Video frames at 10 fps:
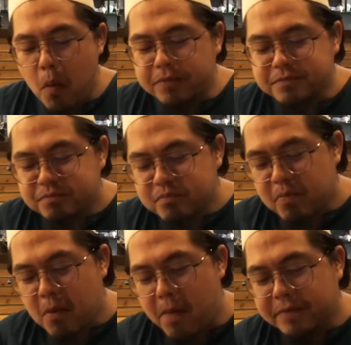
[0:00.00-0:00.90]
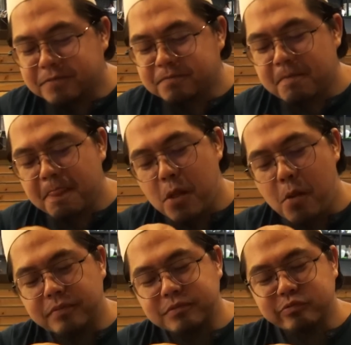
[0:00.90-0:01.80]
As an American, what do you think?
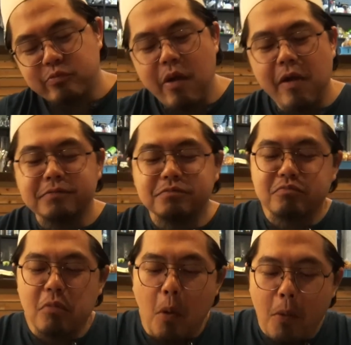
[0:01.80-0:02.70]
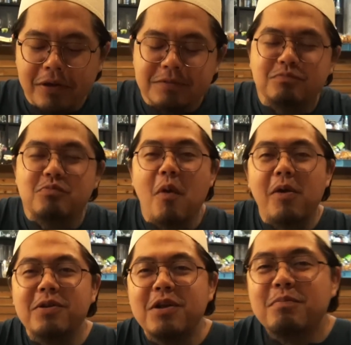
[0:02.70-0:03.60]
Wow. Wow. I
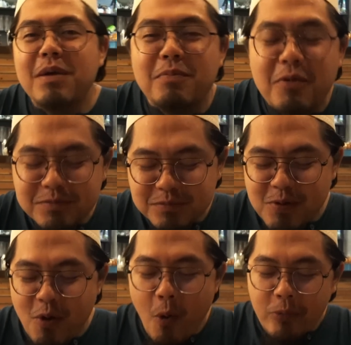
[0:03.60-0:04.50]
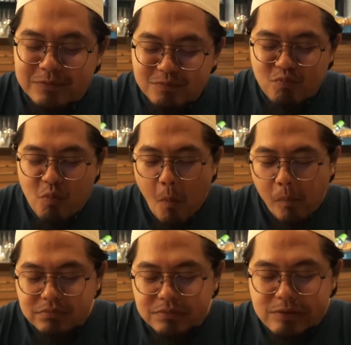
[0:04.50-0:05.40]
need another bite, bro. Oh.
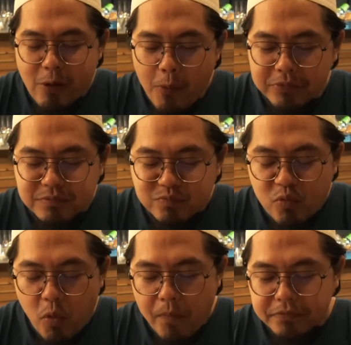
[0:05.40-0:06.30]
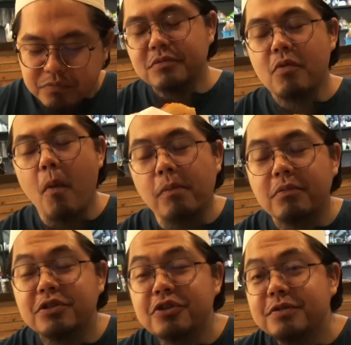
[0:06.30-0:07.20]
He needs another bite.
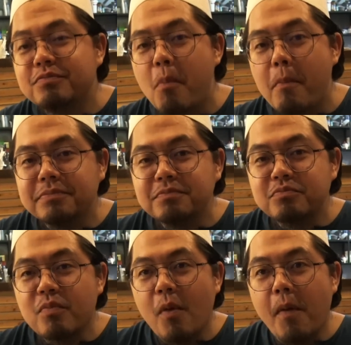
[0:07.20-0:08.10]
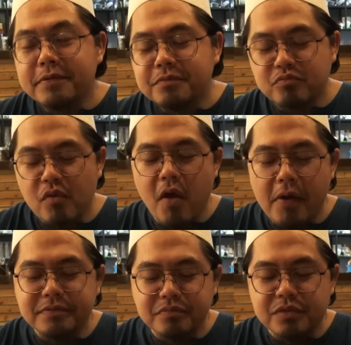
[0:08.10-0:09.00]
But it's good. It's good.
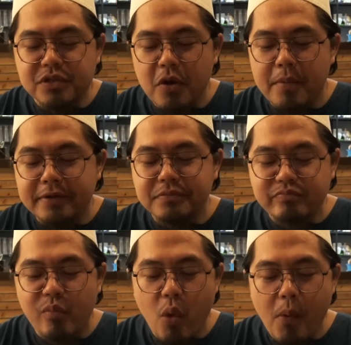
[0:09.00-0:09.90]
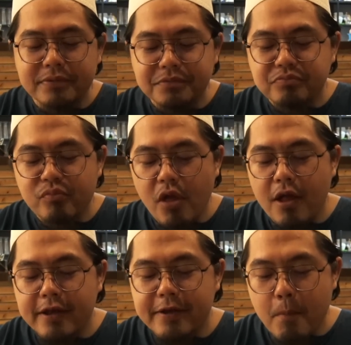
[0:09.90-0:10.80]
Yeah, it's not bad.
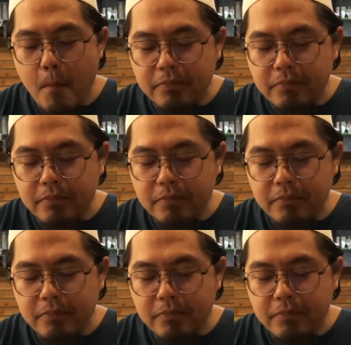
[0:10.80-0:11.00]
I like it.